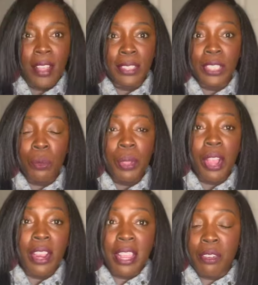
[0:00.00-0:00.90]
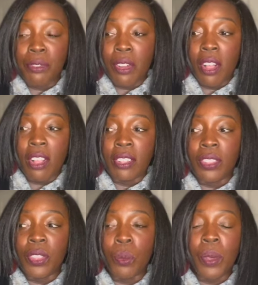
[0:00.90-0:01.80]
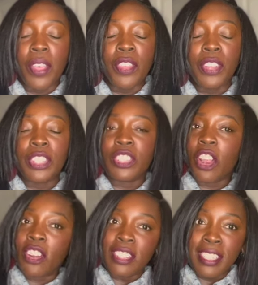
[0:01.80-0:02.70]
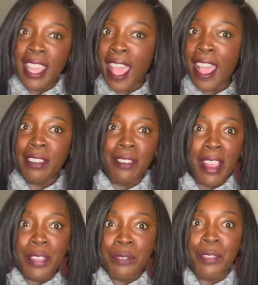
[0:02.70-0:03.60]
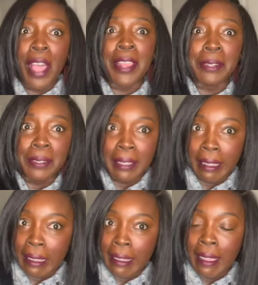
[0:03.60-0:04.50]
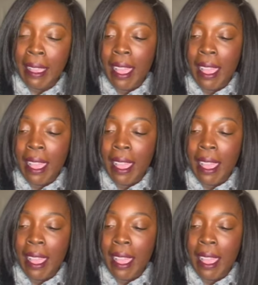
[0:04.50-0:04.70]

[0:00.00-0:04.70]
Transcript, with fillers: so we are in fall the weather is starting to act right finally